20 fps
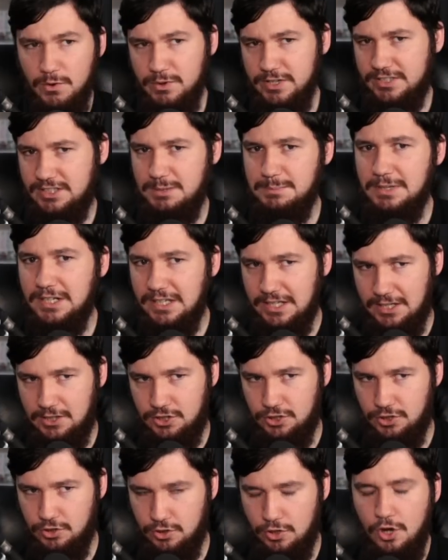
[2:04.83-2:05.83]
similar
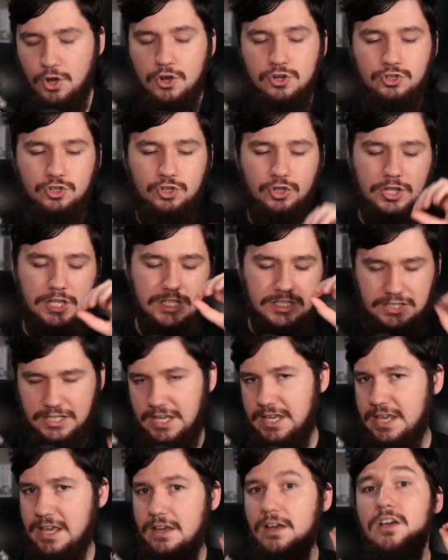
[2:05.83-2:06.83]
issue to the
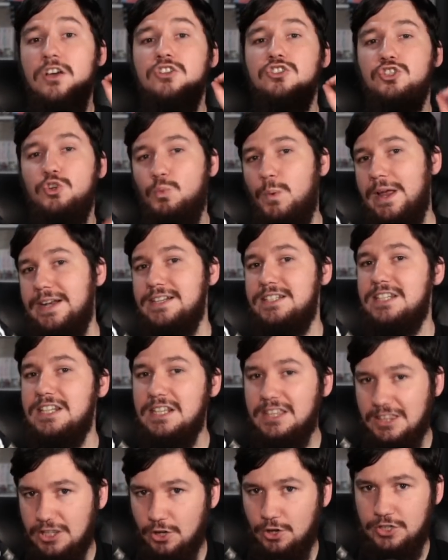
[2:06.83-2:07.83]
year
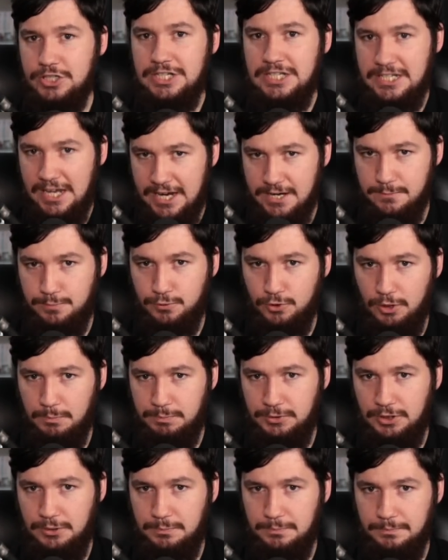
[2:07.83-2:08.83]
2038
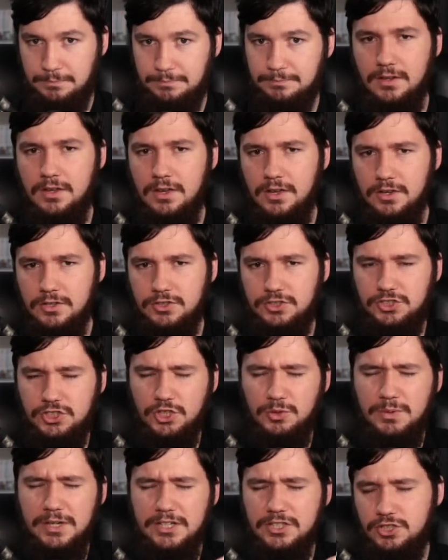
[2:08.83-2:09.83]
problem.
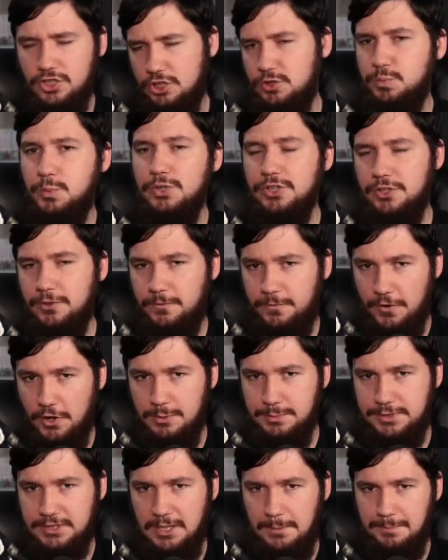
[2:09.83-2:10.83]
So I just want to
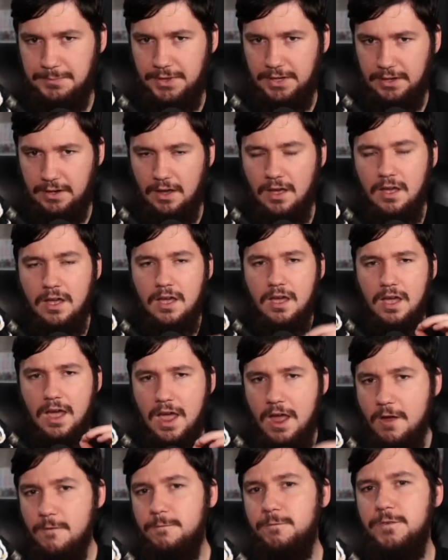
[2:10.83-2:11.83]
confirm something.
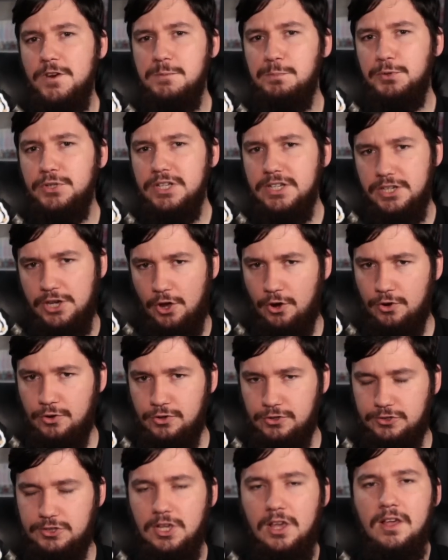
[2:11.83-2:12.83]
Everybody
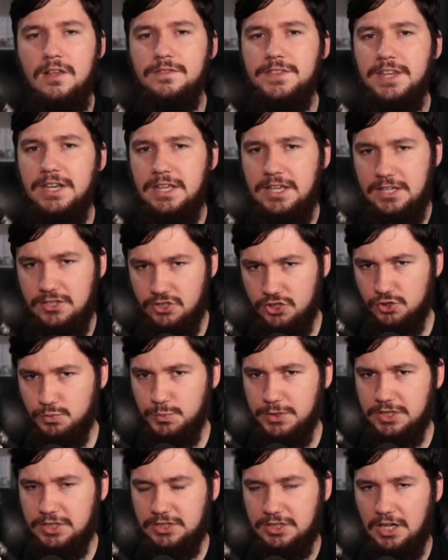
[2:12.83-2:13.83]
knows that
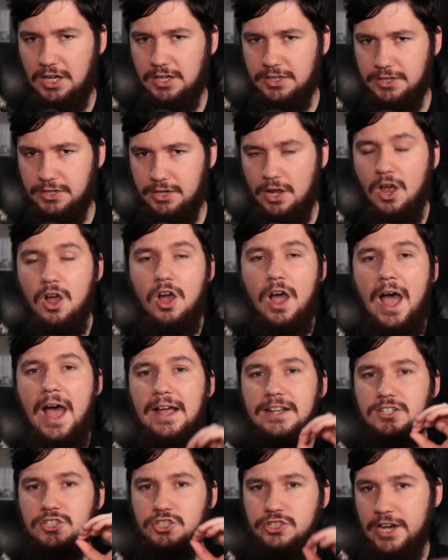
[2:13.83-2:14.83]
history started
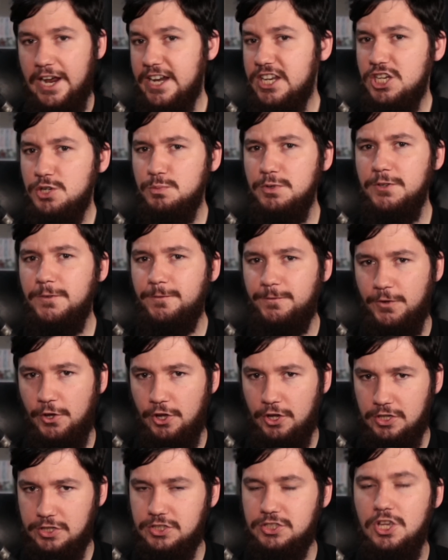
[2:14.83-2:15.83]
at January
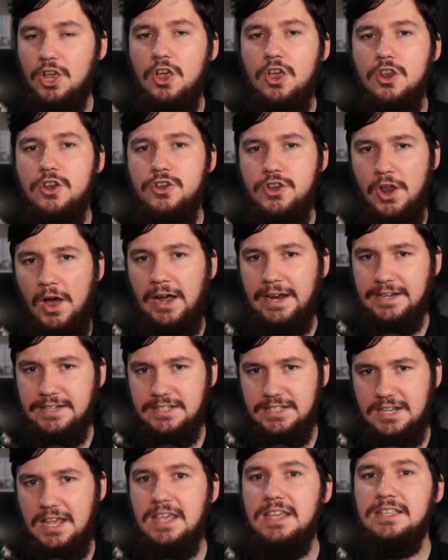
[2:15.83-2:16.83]
1st,
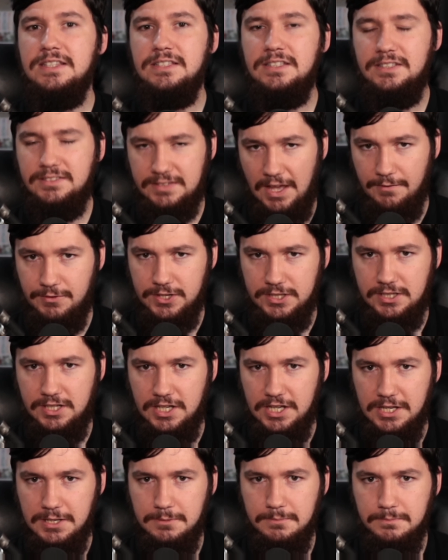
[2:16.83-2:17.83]

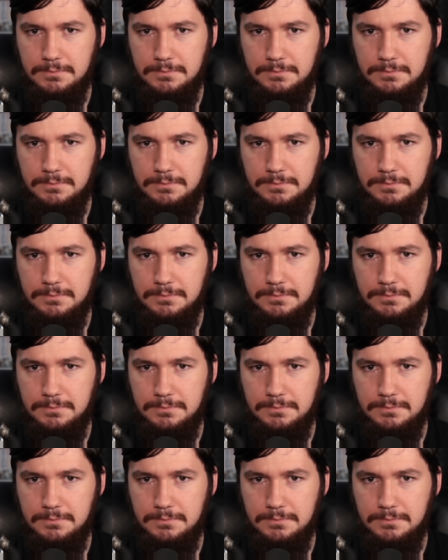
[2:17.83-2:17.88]
1970.